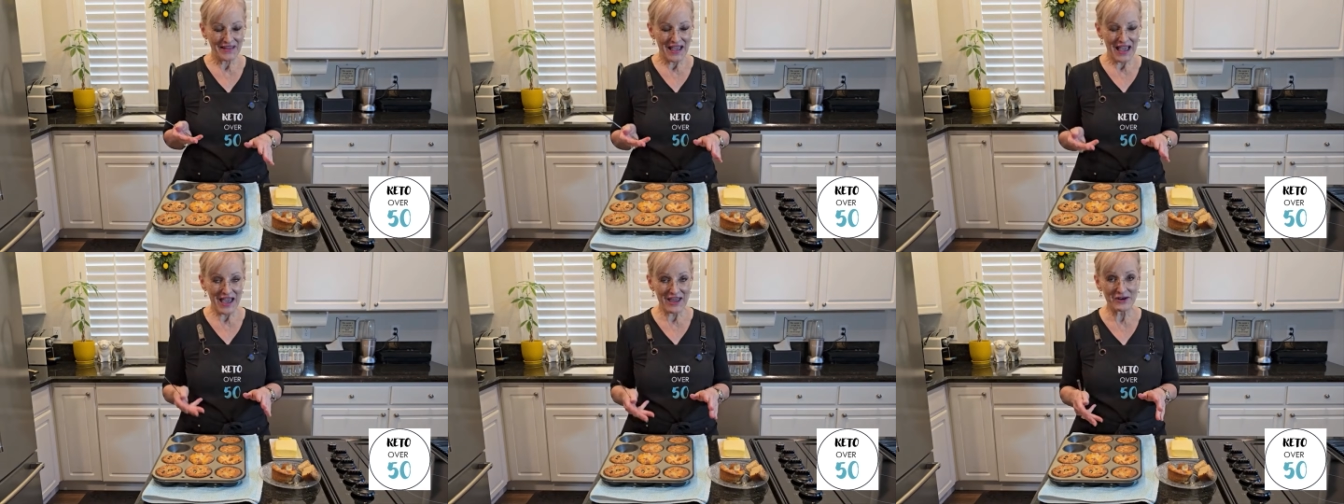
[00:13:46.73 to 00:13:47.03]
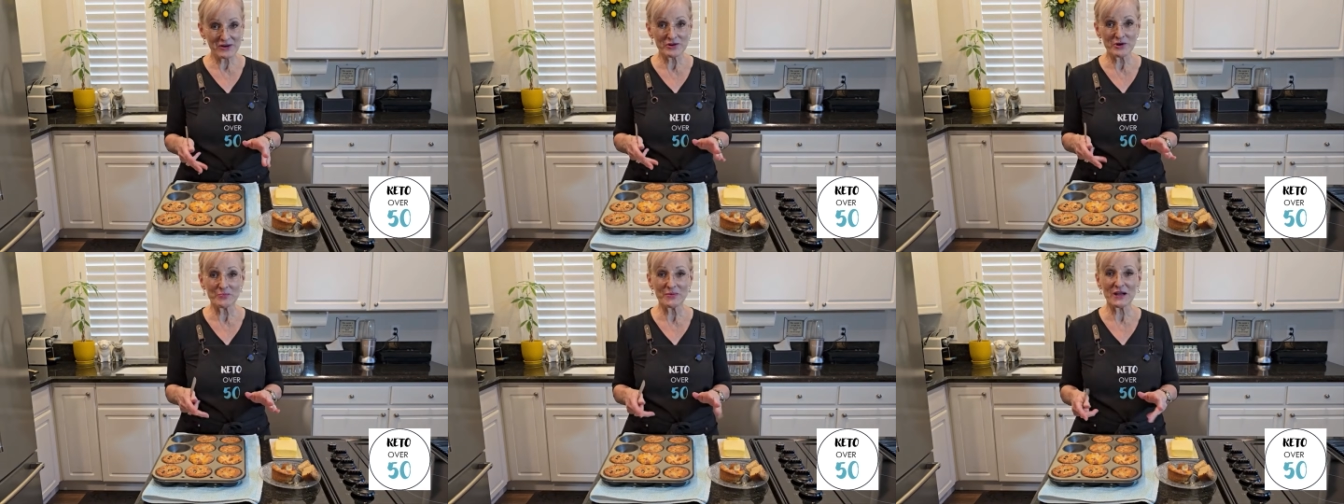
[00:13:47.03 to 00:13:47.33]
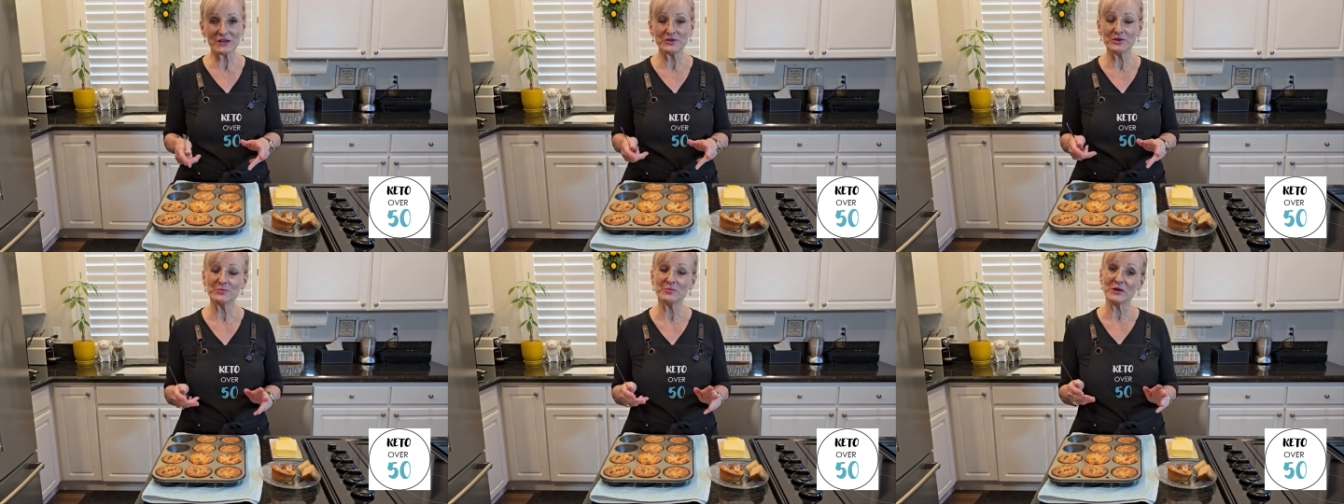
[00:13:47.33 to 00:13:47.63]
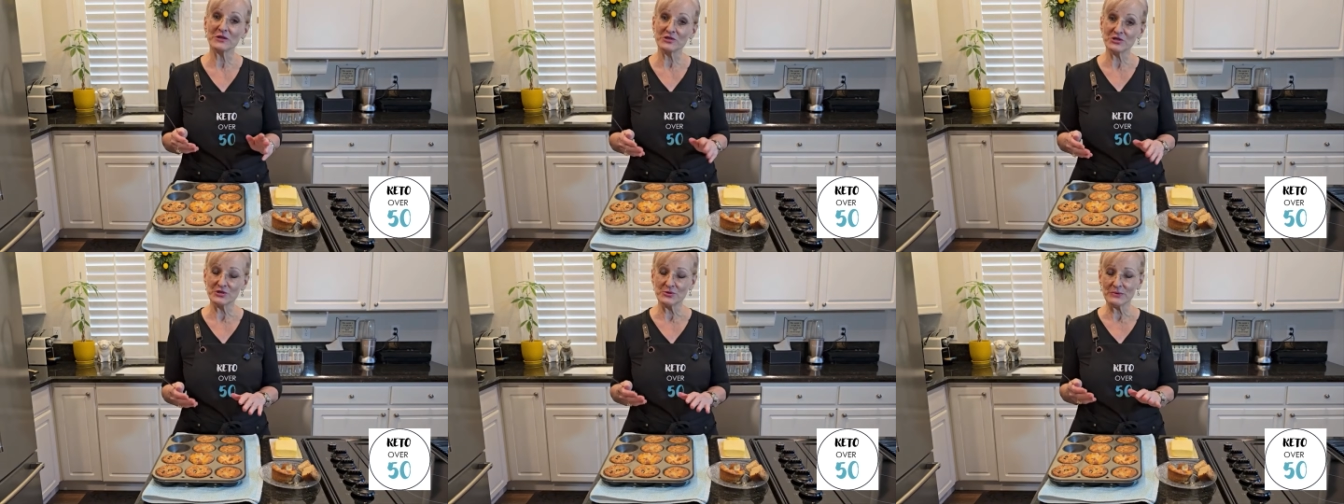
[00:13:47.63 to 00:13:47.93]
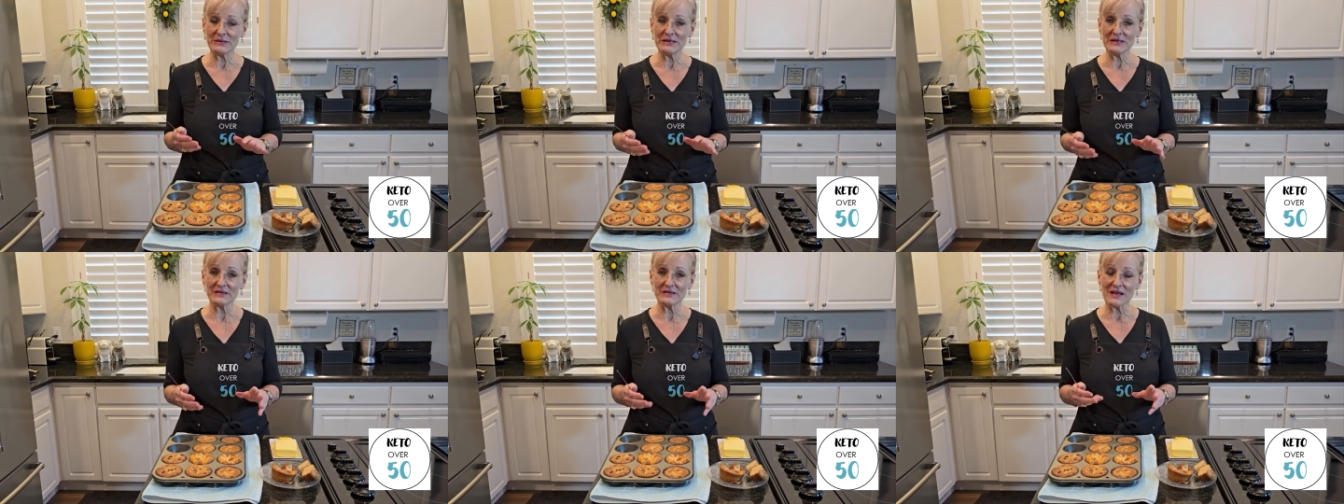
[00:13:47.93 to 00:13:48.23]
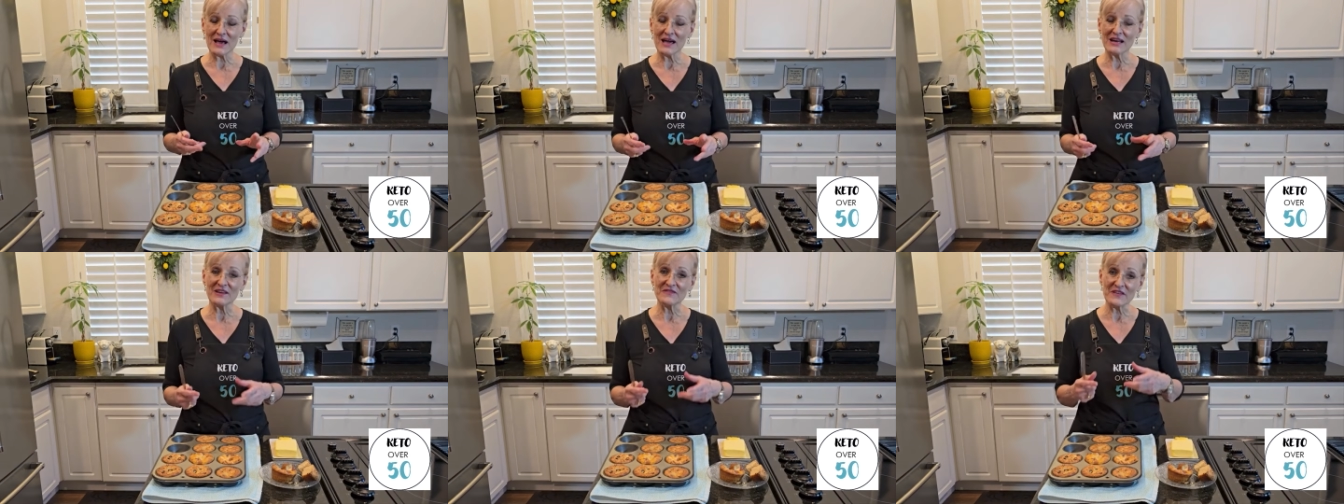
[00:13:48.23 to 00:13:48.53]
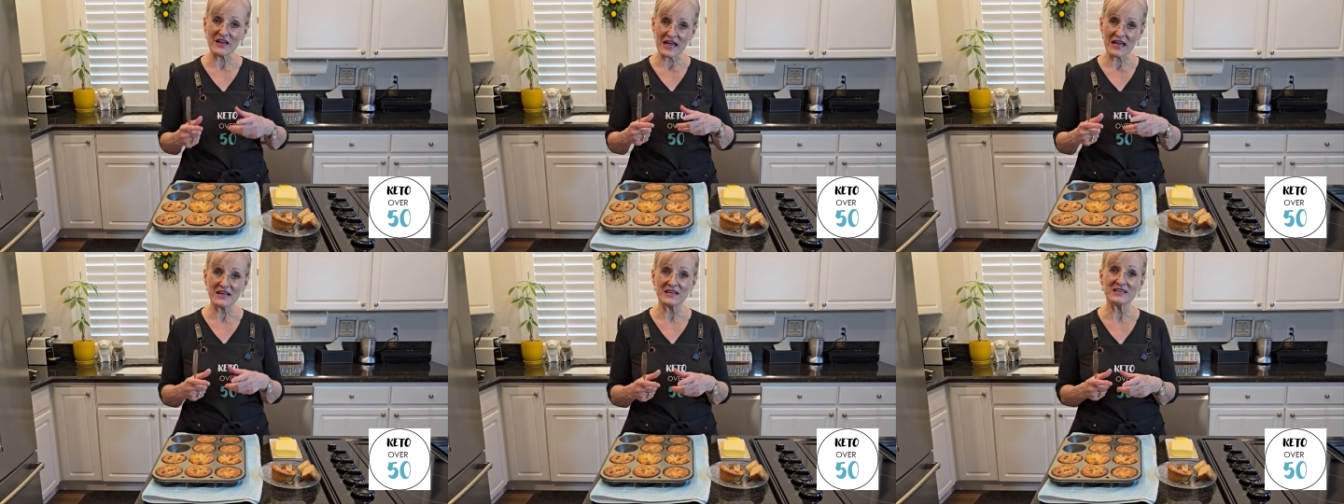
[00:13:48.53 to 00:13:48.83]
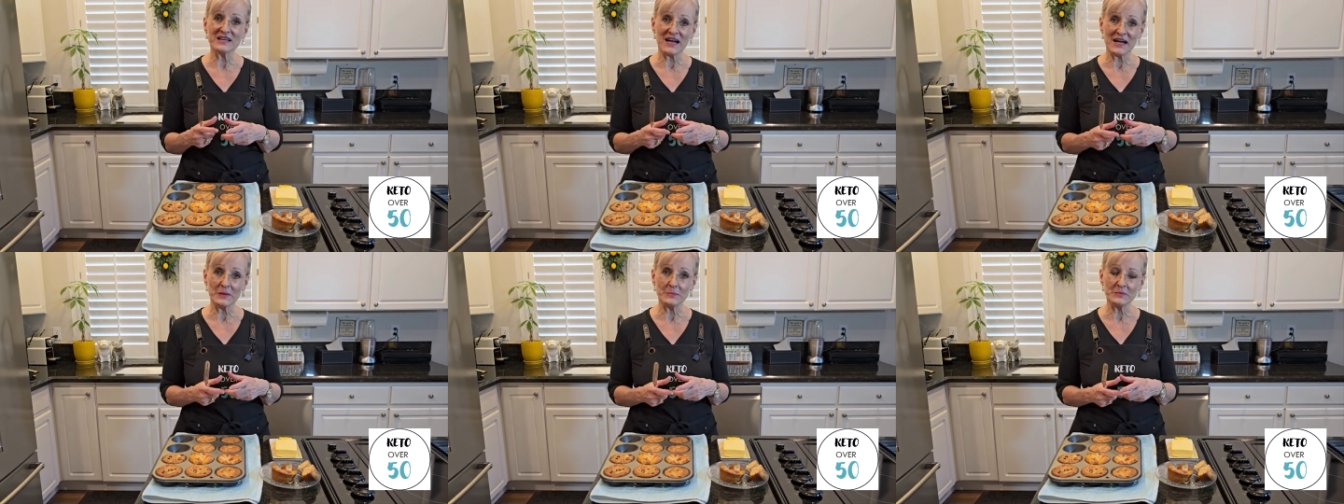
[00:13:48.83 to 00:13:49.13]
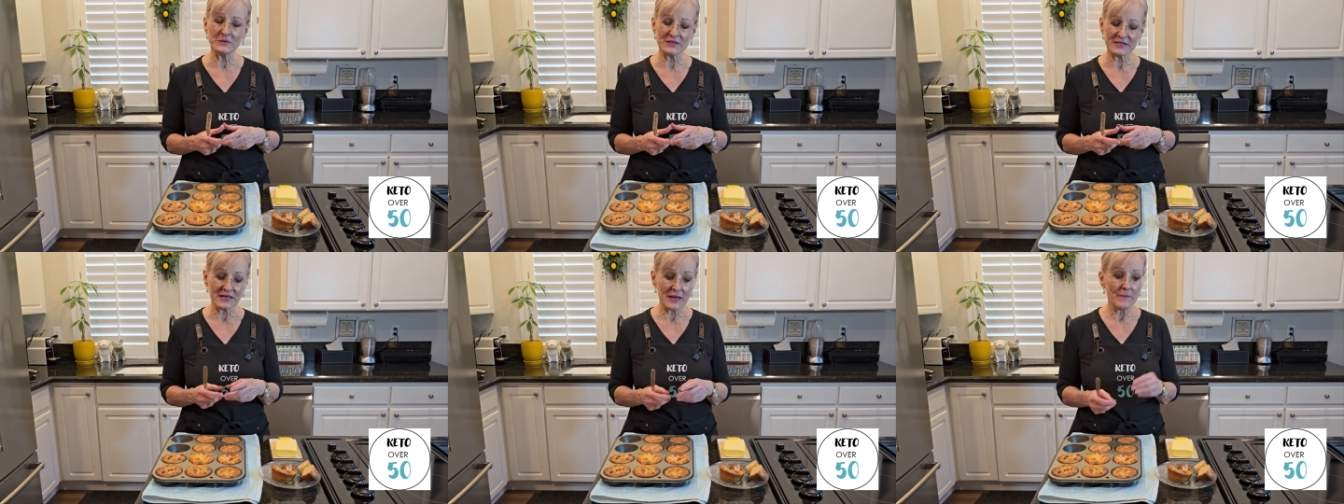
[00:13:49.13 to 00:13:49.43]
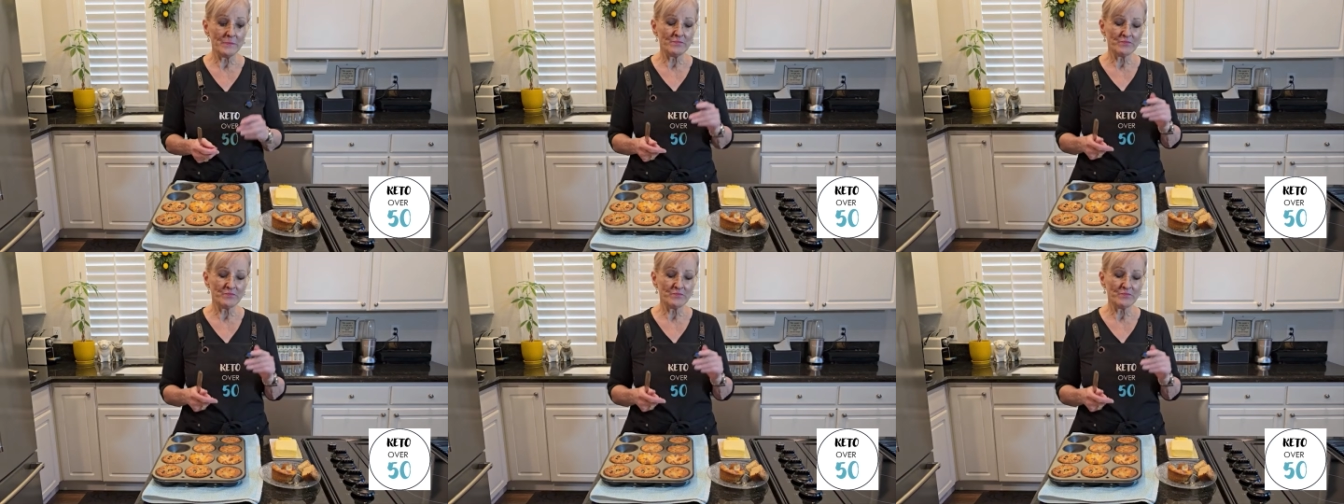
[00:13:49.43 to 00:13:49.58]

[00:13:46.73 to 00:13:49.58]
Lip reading: I don't know about you, but do you eat a lot of egg cups